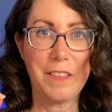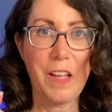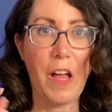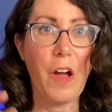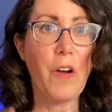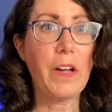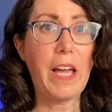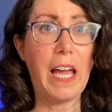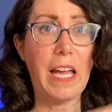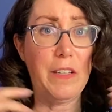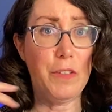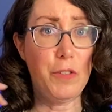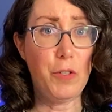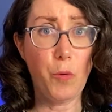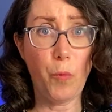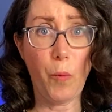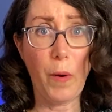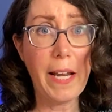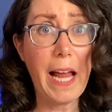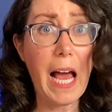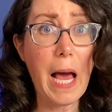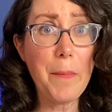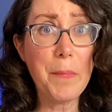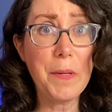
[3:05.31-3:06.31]
Okay, so
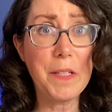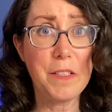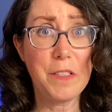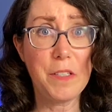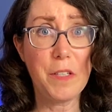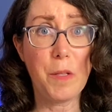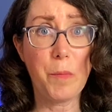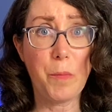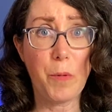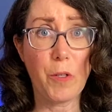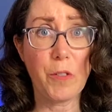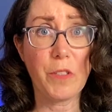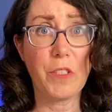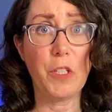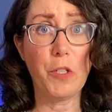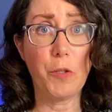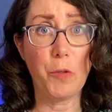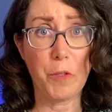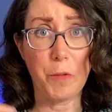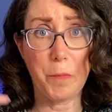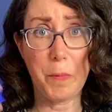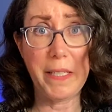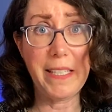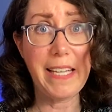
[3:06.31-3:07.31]
what happens to the person who
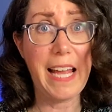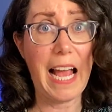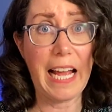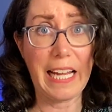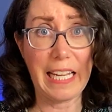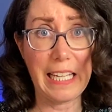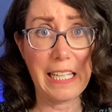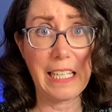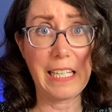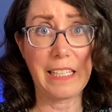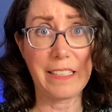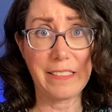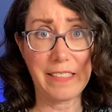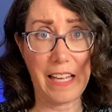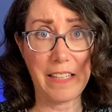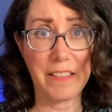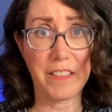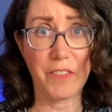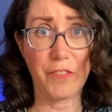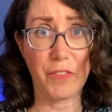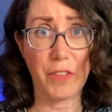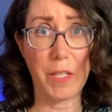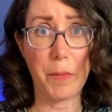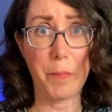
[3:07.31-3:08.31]
has been tagging
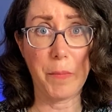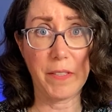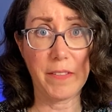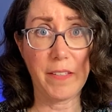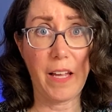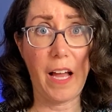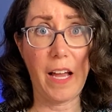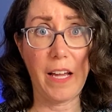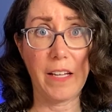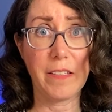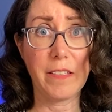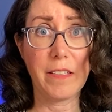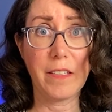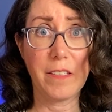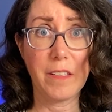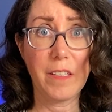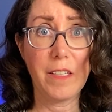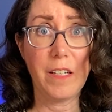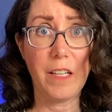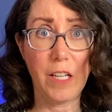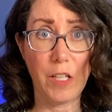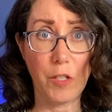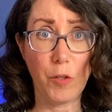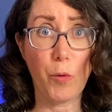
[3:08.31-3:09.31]
excessively besides
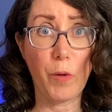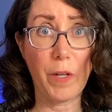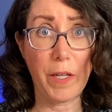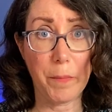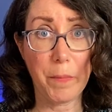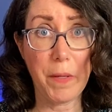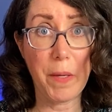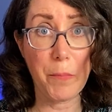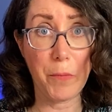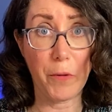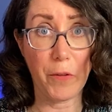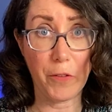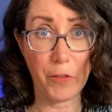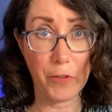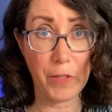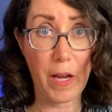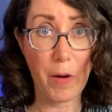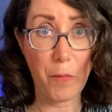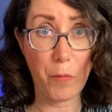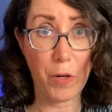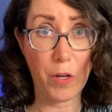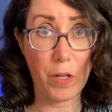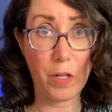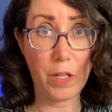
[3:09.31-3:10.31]
annoying people in their
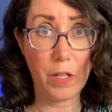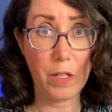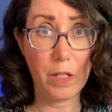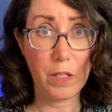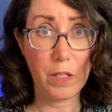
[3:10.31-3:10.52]
network?